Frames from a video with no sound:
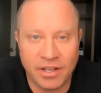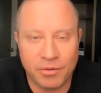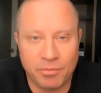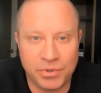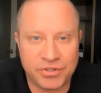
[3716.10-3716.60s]

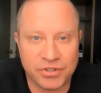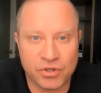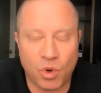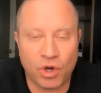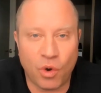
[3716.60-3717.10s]
business
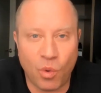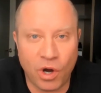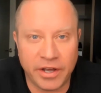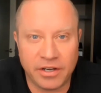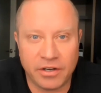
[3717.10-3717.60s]

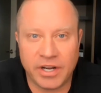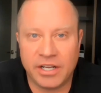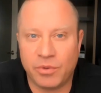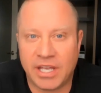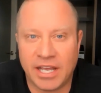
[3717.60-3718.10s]
101, right?
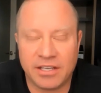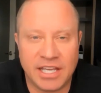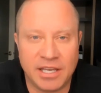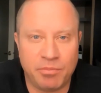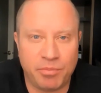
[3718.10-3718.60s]
We can't yep.
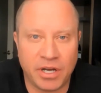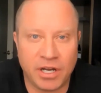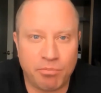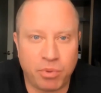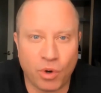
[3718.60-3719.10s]
keep uh,
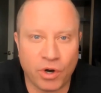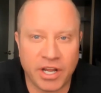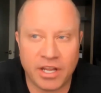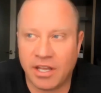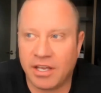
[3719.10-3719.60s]

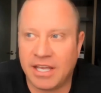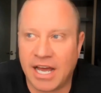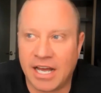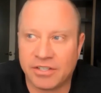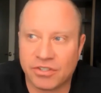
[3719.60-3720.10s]
pouring
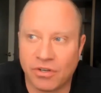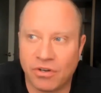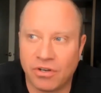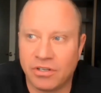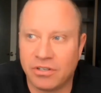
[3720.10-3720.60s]
gas
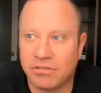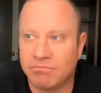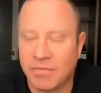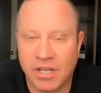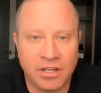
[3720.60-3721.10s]
on
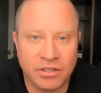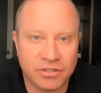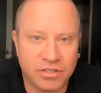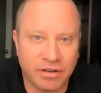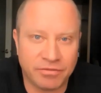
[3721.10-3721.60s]

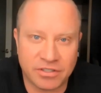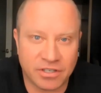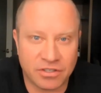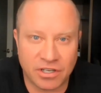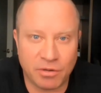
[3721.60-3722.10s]
stuff that's
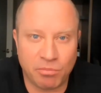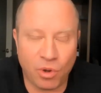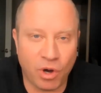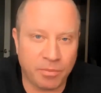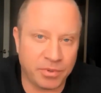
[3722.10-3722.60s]
just going to blow up and